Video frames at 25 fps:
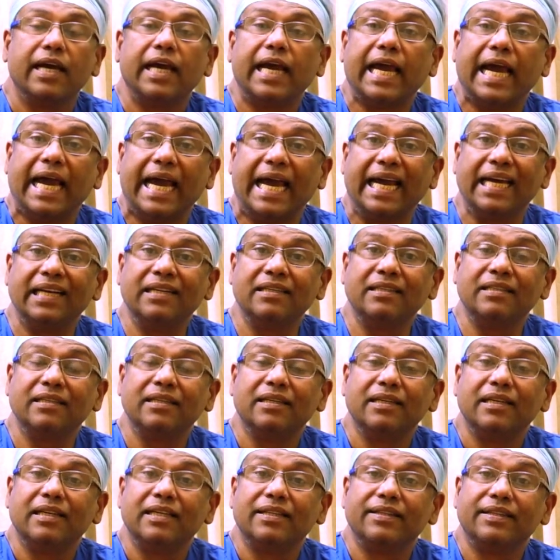and
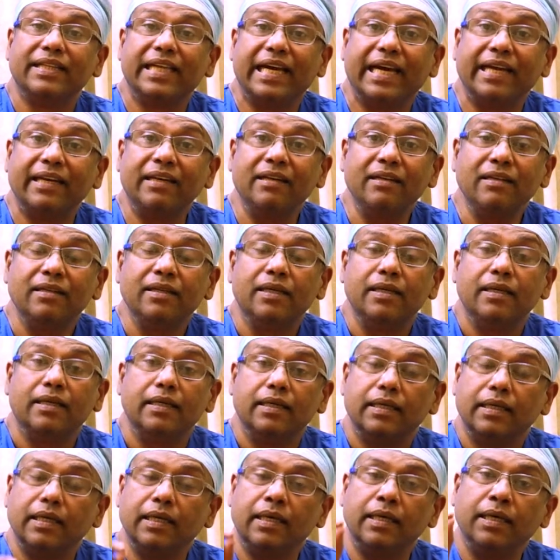then
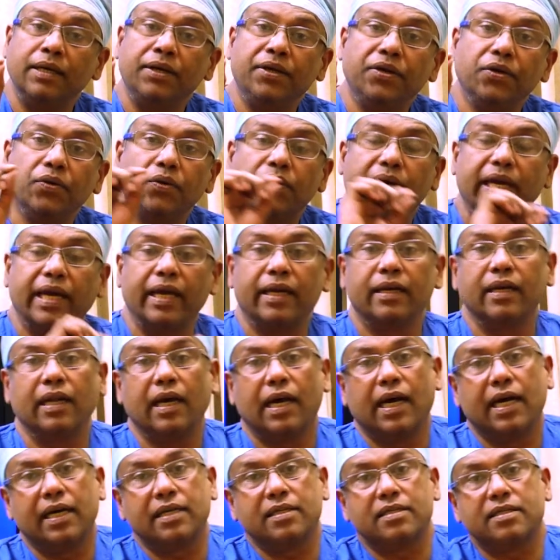you can
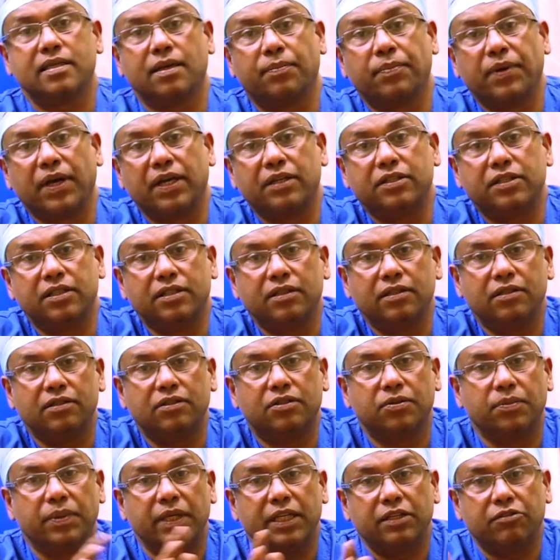ask the patient
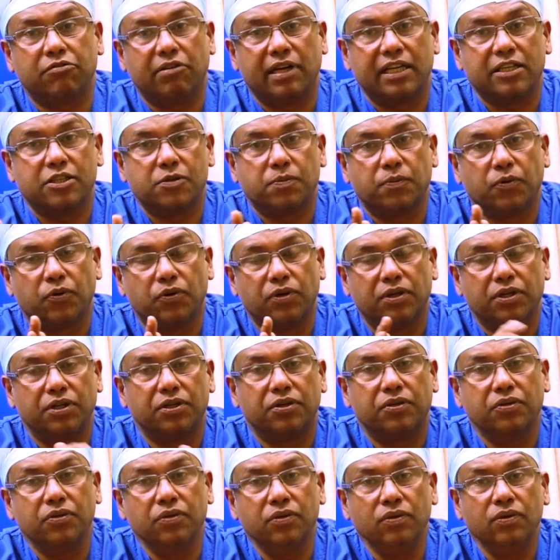to be
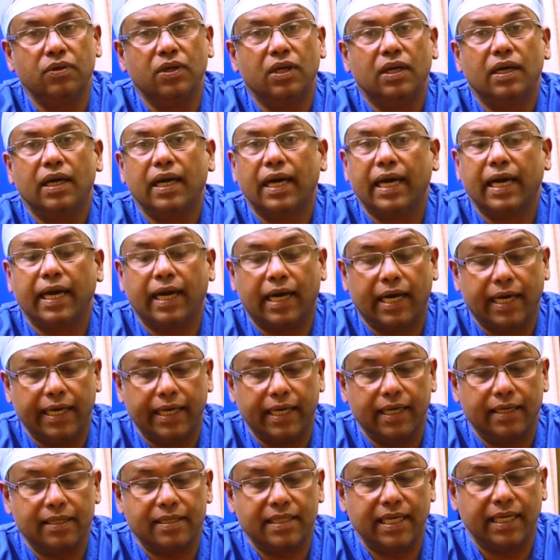transported to a
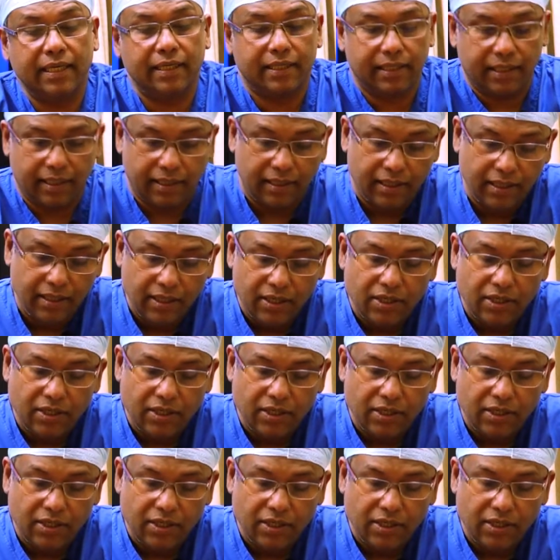higher center.